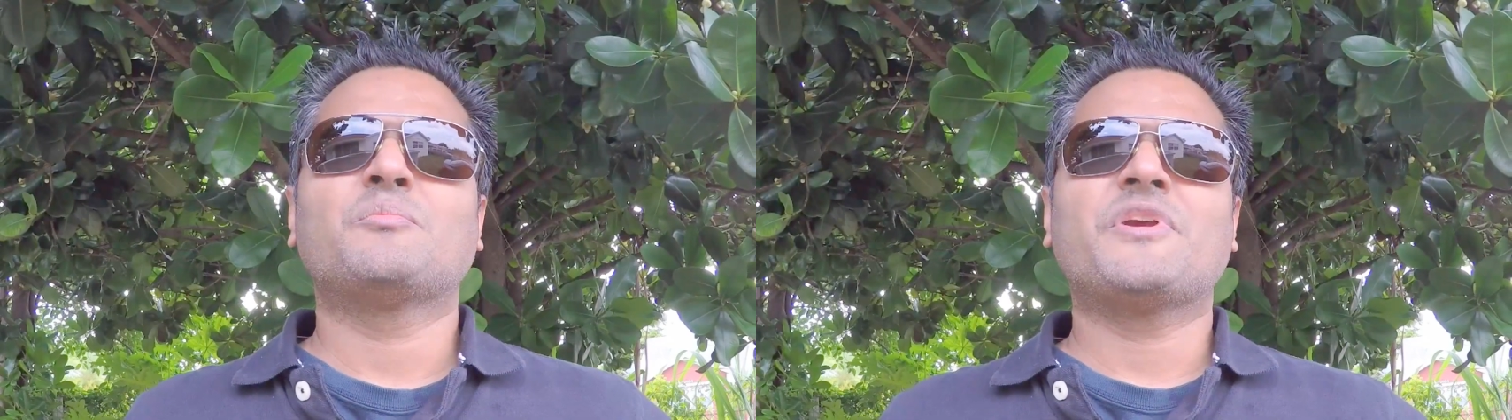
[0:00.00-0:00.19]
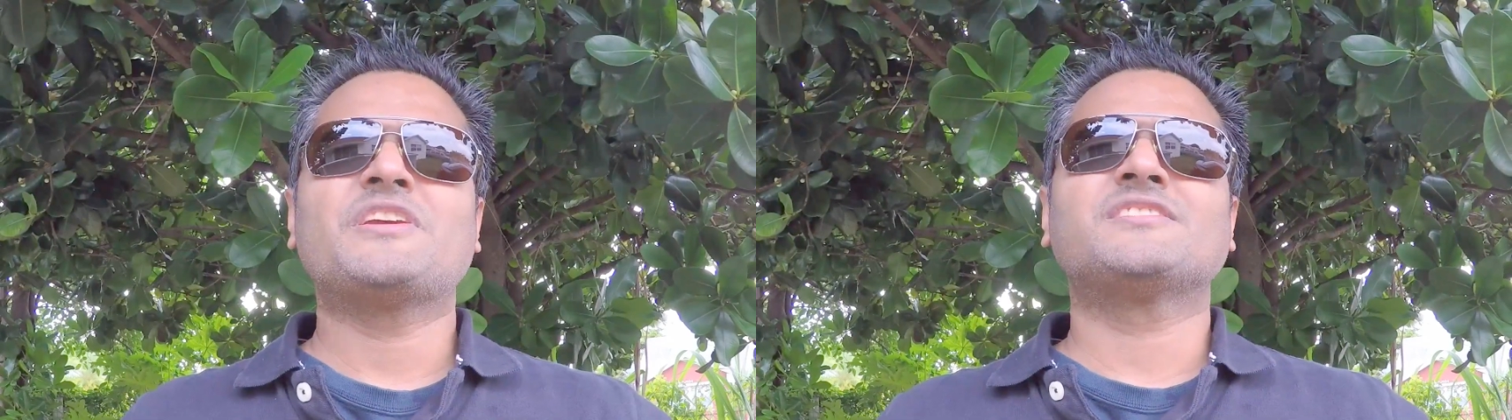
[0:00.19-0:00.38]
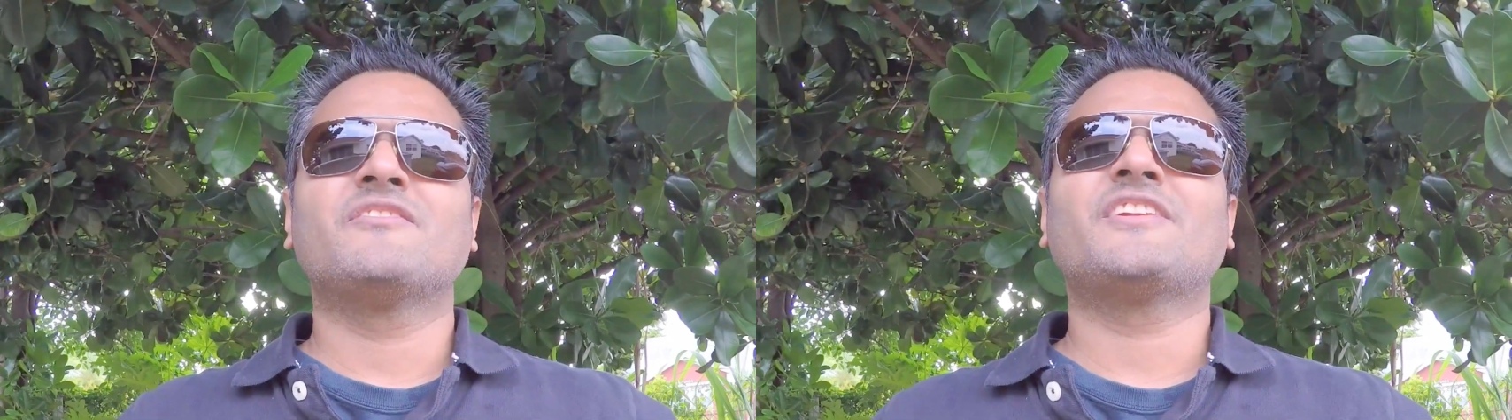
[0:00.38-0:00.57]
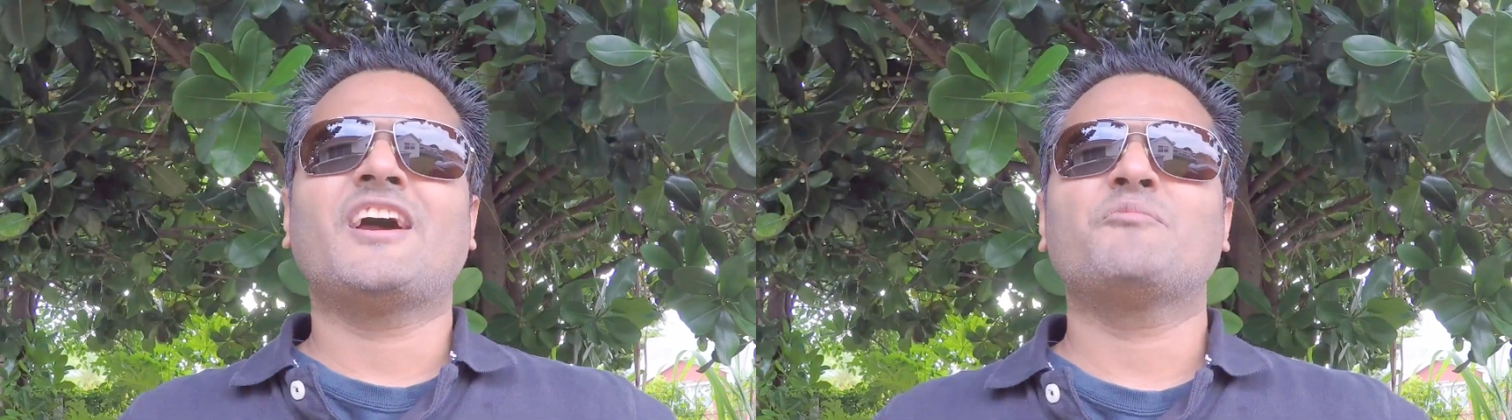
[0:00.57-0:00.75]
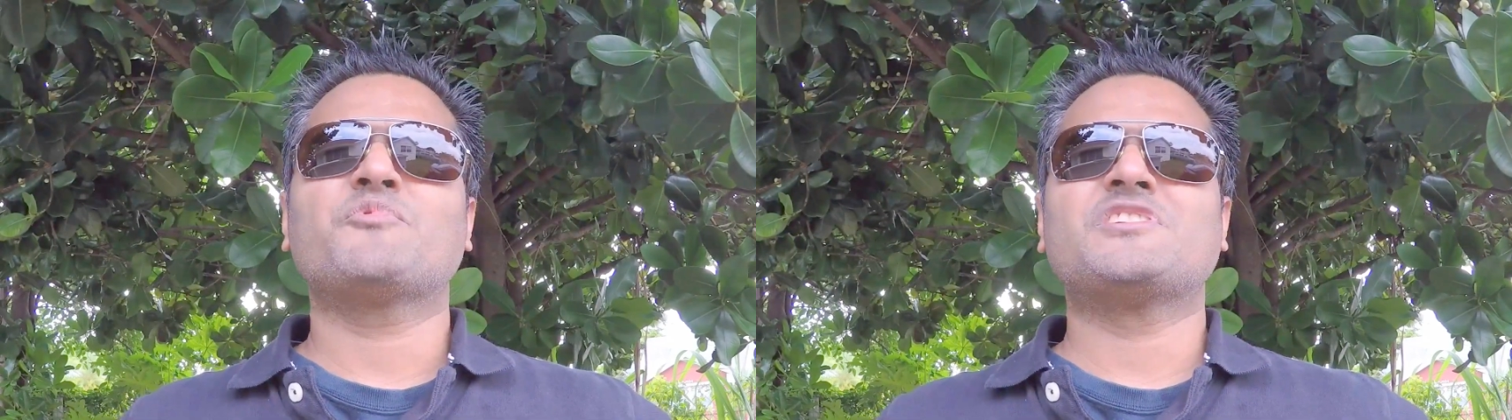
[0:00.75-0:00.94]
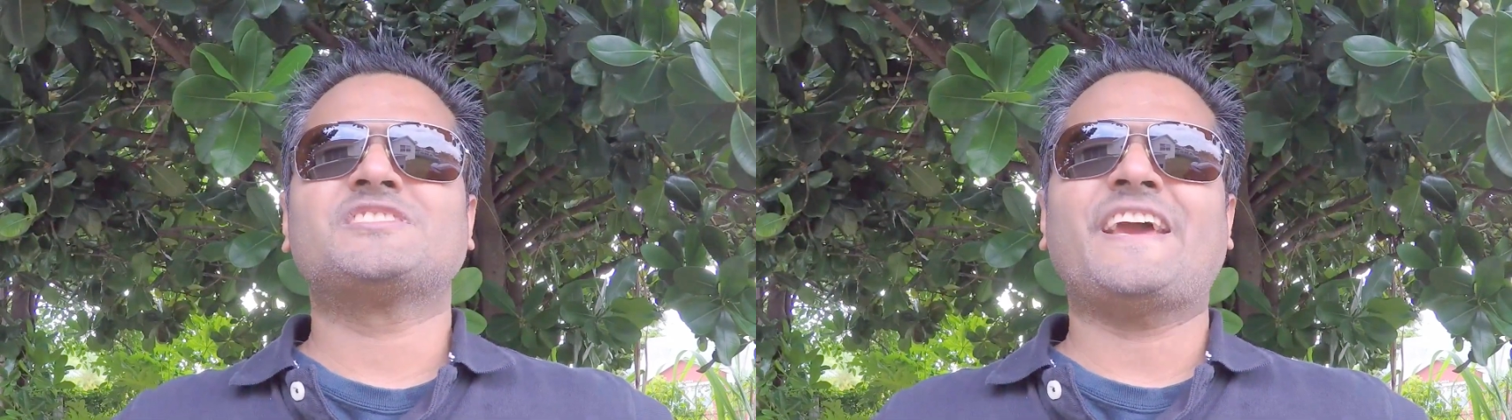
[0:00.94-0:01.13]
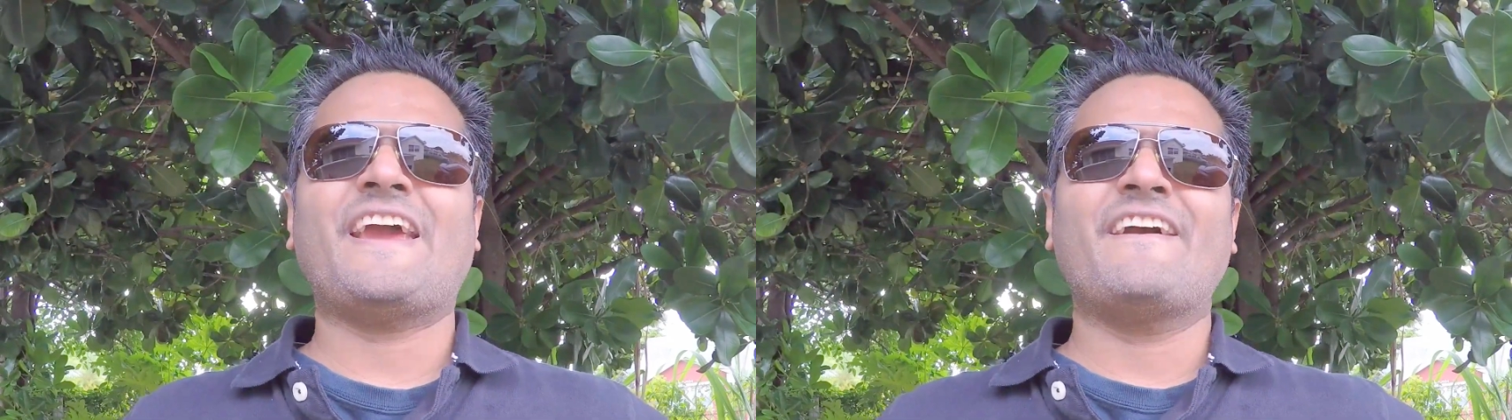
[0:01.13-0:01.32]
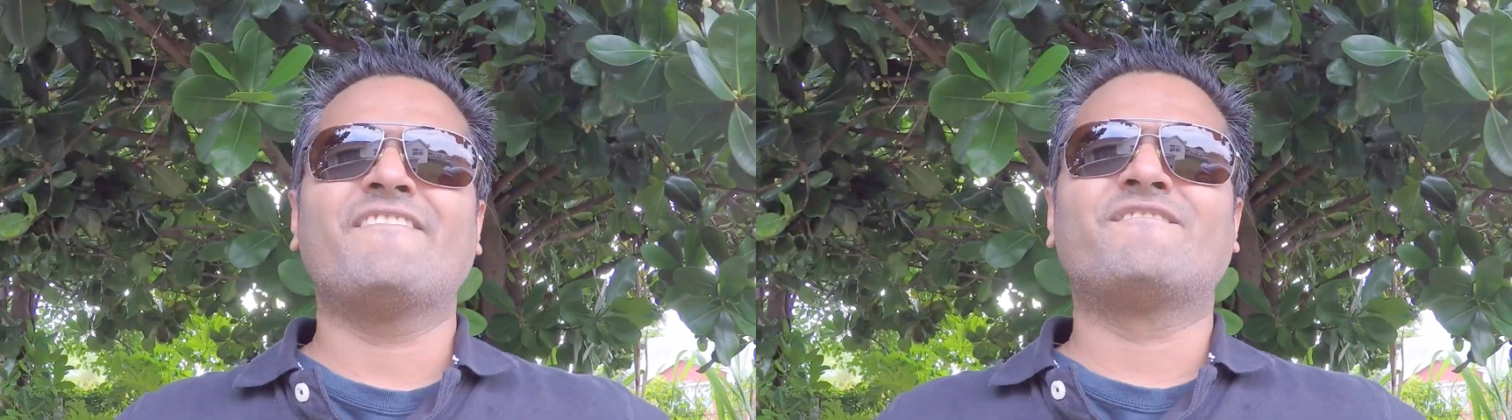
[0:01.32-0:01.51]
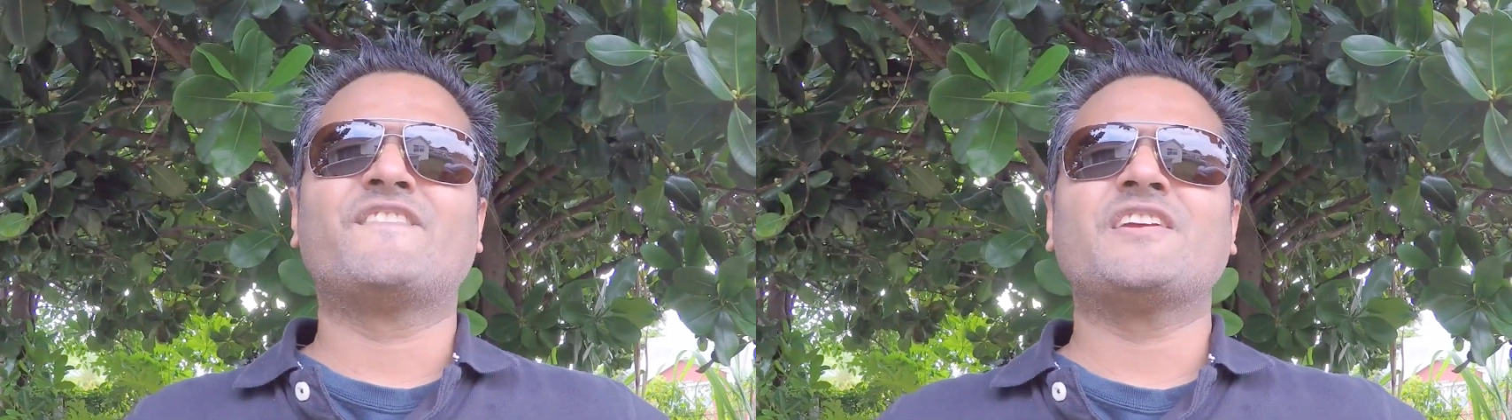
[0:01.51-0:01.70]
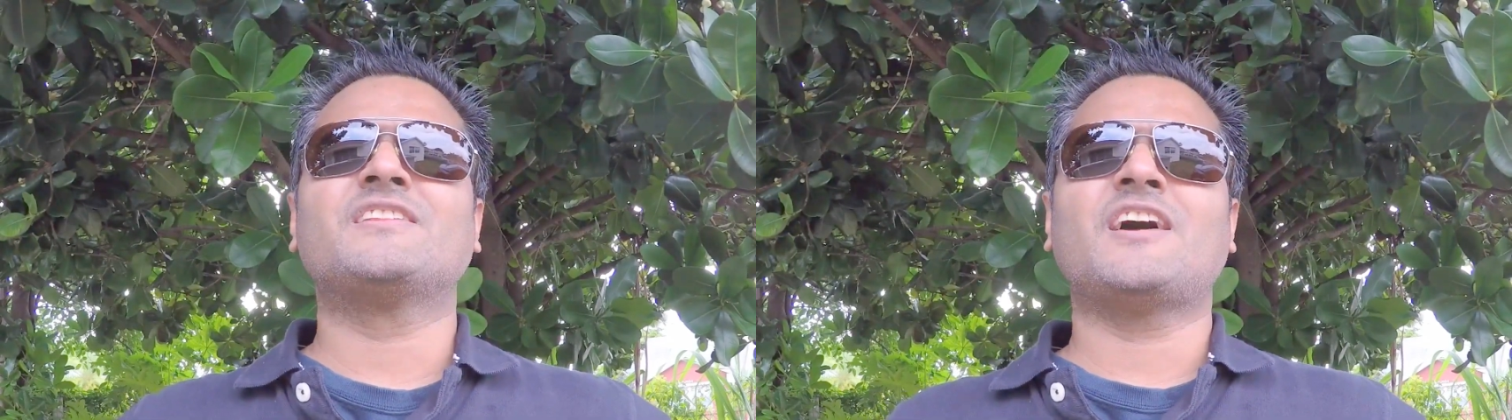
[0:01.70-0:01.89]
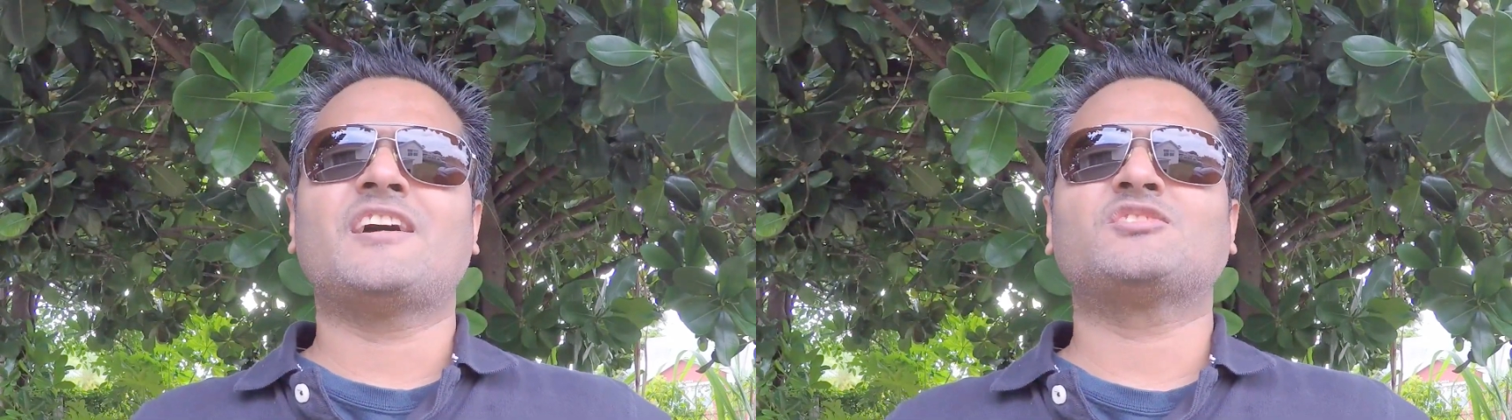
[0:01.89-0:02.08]
Peace, love, and happiness to every
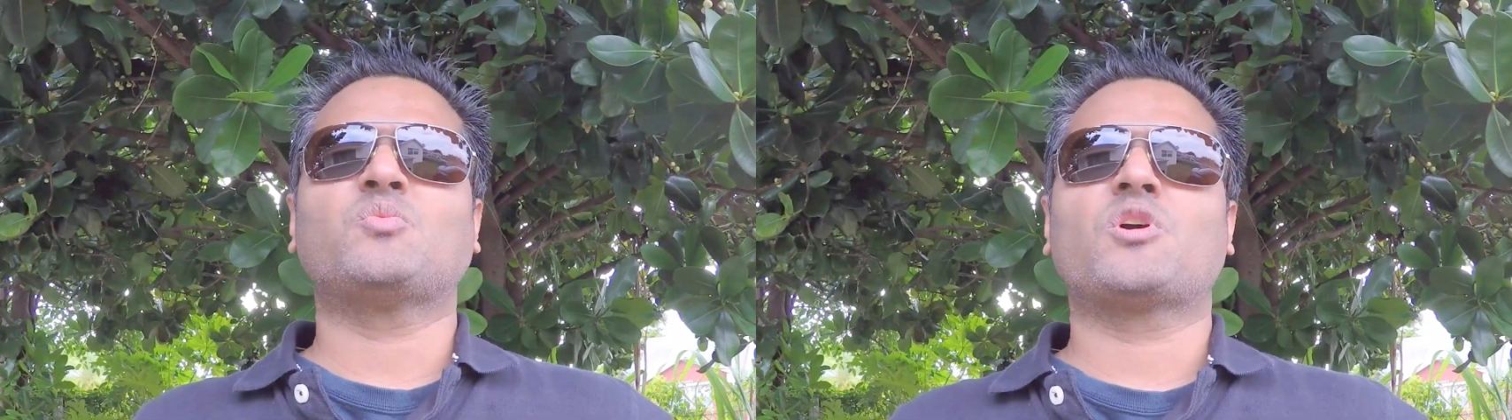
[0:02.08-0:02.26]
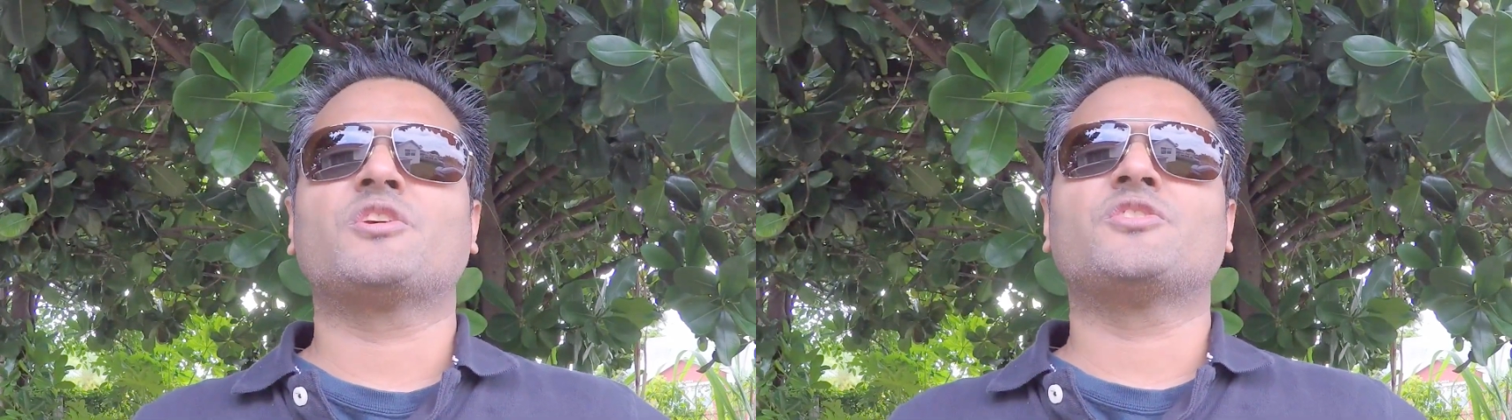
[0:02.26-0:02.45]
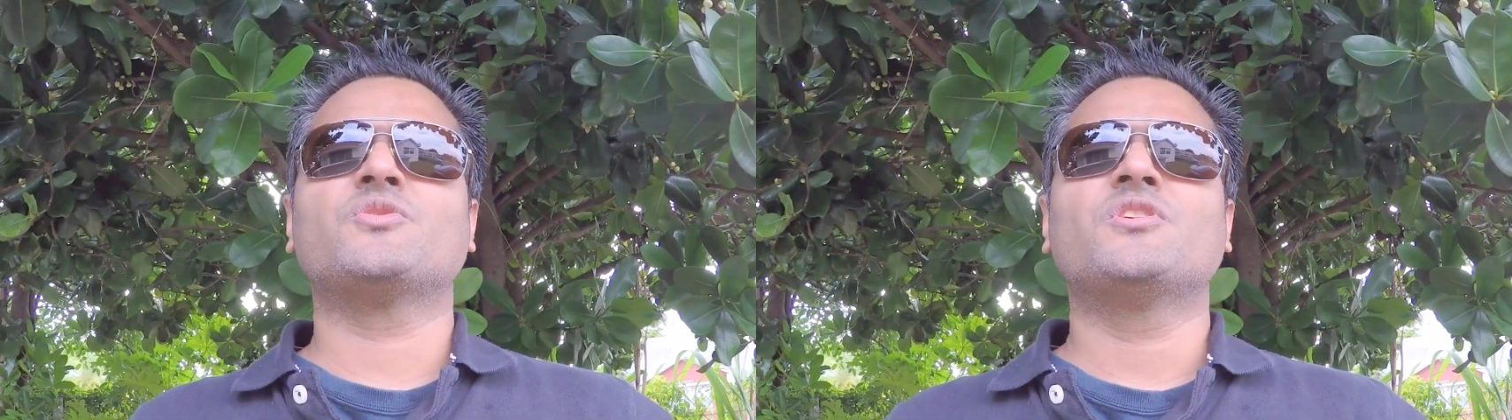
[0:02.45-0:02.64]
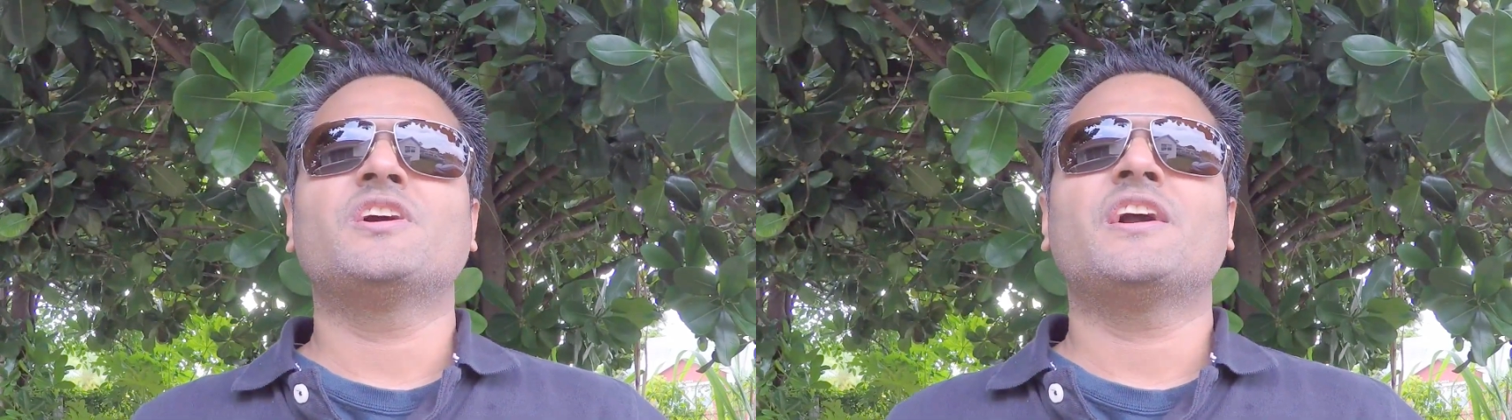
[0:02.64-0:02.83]
last one of you.